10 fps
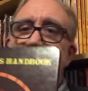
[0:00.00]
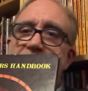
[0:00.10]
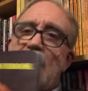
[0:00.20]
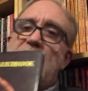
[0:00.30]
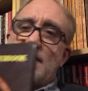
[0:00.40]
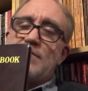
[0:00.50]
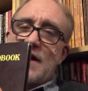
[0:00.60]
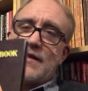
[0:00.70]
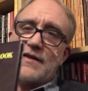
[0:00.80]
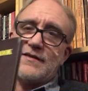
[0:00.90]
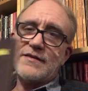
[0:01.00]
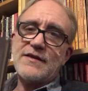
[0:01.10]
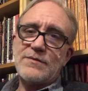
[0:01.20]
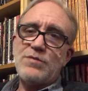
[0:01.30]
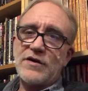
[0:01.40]
hey man, these
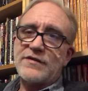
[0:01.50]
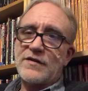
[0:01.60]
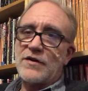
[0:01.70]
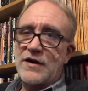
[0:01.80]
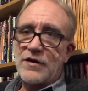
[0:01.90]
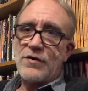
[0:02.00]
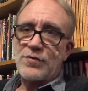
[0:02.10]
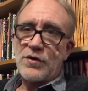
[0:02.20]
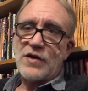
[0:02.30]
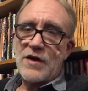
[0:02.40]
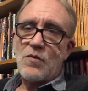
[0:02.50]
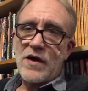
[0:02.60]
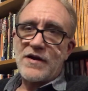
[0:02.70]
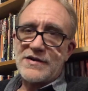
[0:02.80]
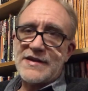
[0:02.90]
books are going to go through a lot of
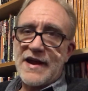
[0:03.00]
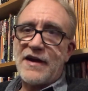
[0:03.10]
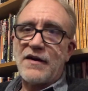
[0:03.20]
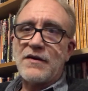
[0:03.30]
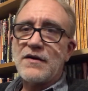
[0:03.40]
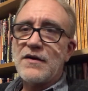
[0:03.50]
wear and tear.